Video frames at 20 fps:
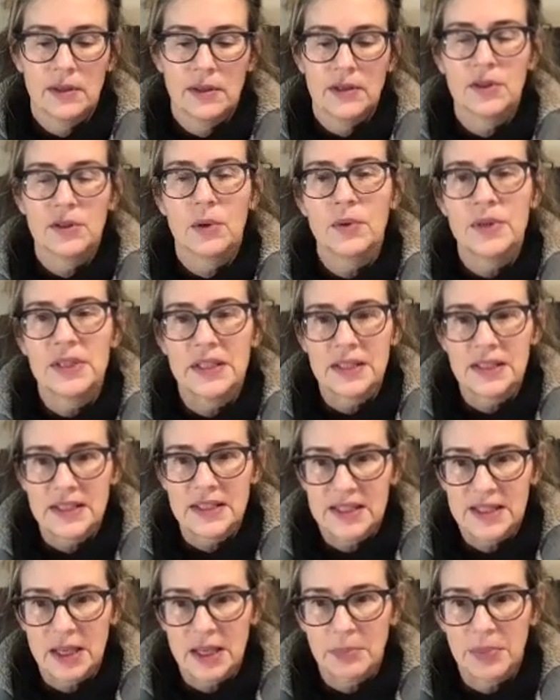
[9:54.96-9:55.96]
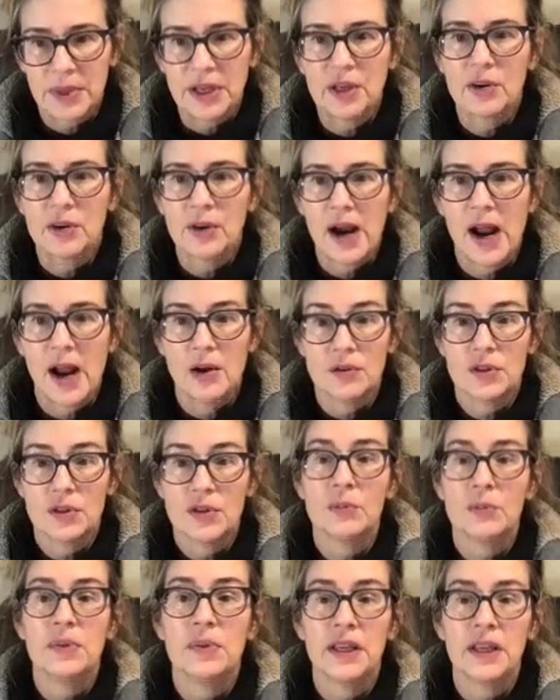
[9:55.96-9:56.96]
there's always a stepping ground
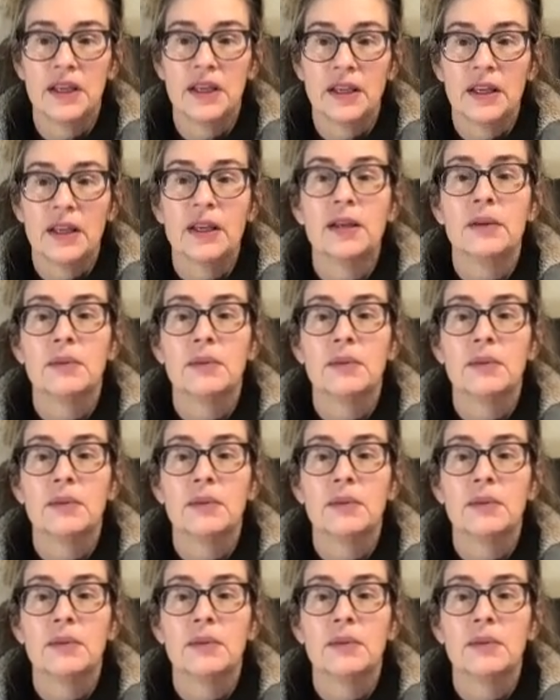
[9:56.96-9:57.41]
to be